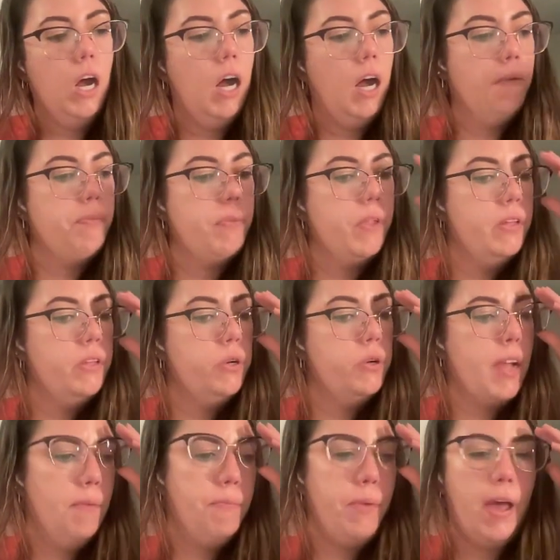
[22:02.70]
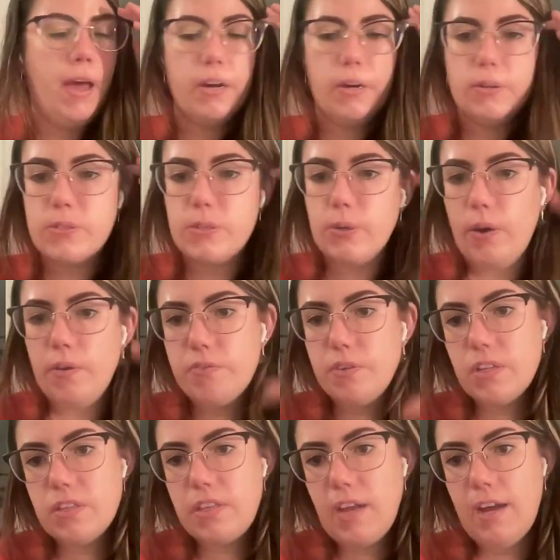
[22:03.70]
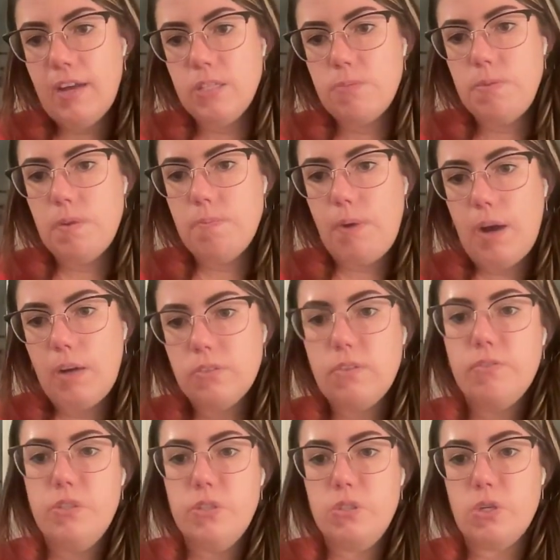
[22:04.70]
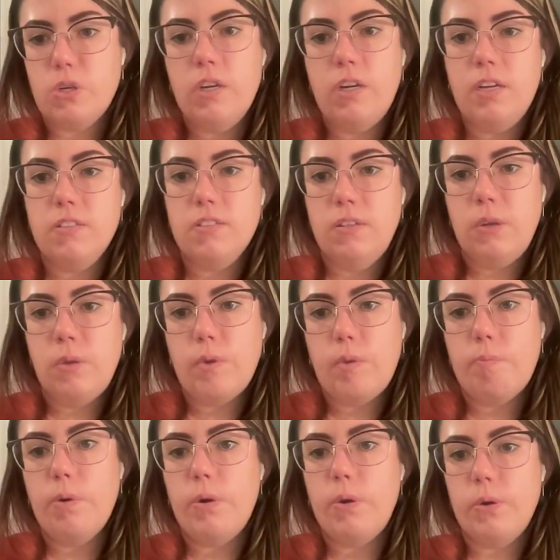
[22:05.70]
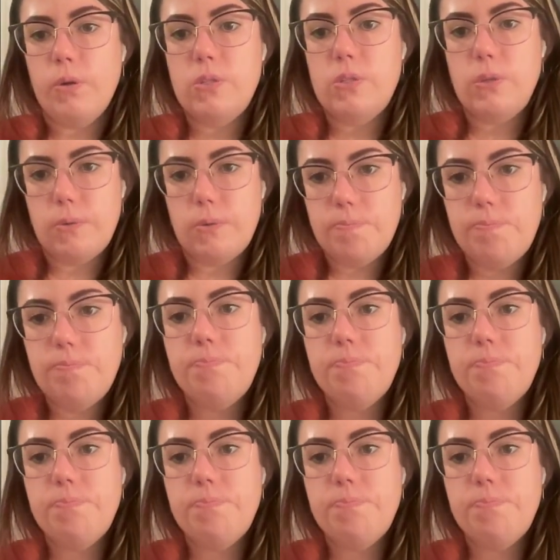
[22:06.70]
and you get better. So I think that has been part of the journey as an entrepreneur too.